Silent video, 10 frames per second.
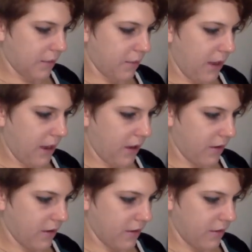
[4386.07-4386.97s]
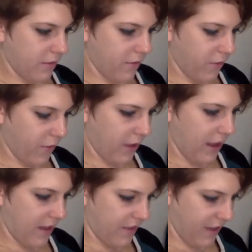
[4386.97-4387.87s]
Brown,
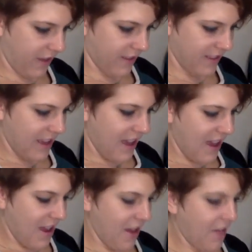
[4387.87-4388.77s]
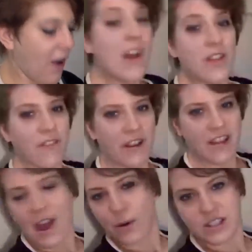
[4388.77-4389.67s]
NFL. The
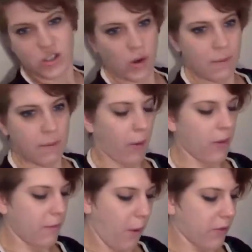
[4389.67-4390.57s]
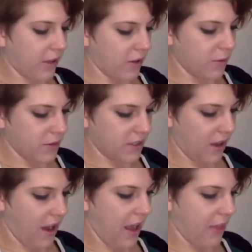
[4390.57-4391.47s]
funny, I always enjoy both the country music
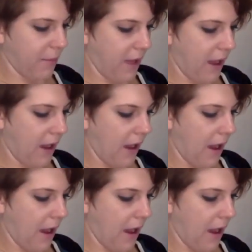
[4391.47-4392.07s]
singer and the player.